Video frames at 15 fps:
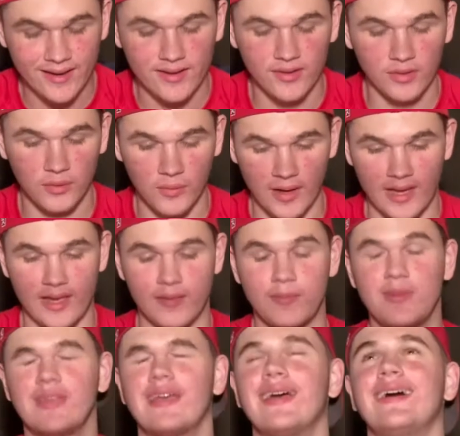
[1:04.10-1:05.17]
of the way,
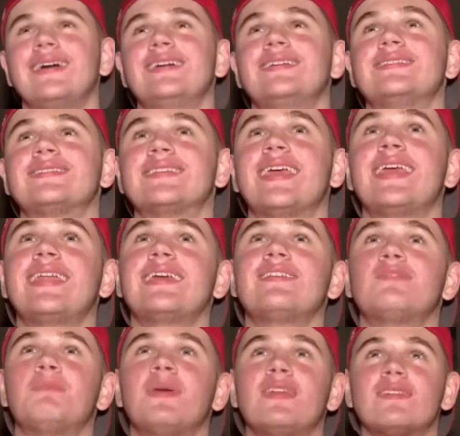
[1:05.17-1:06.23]
because it
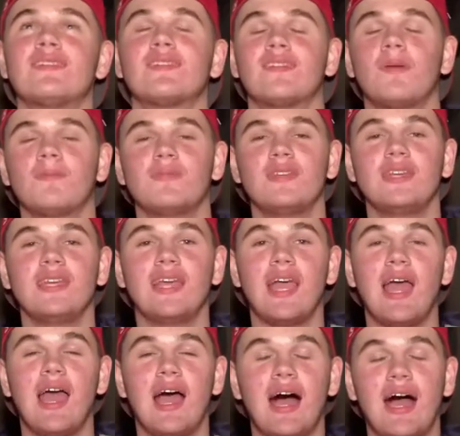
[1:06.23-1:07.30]
has been
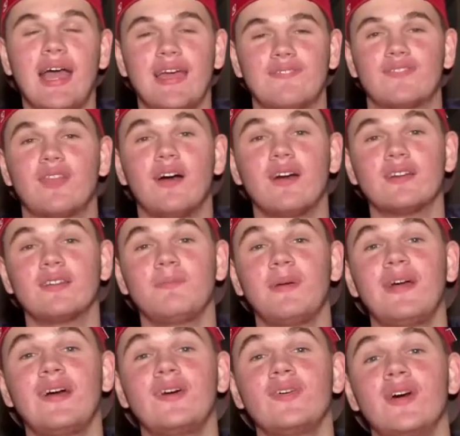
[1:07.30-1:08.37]
something I have talked
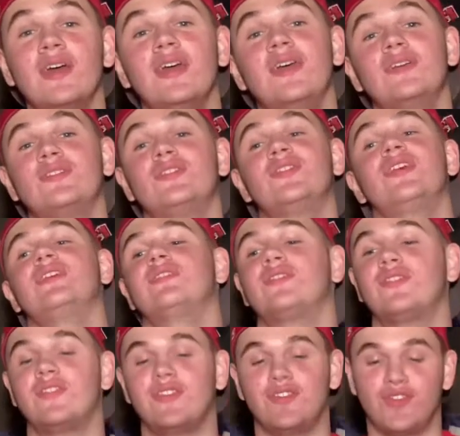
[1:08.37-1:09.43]
about
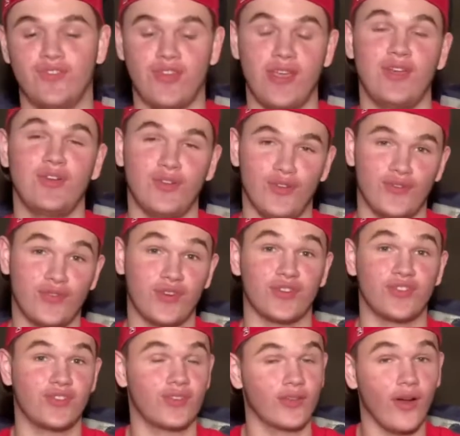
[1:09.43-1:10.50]
since this channel
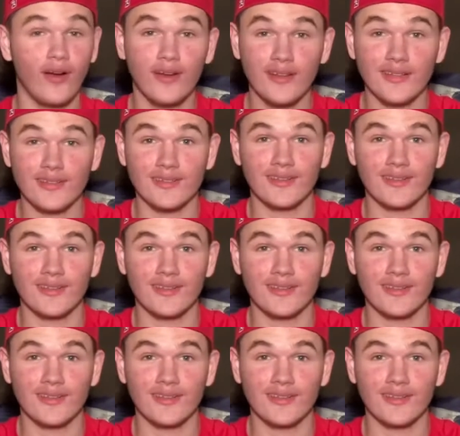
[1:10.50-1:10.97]
first started,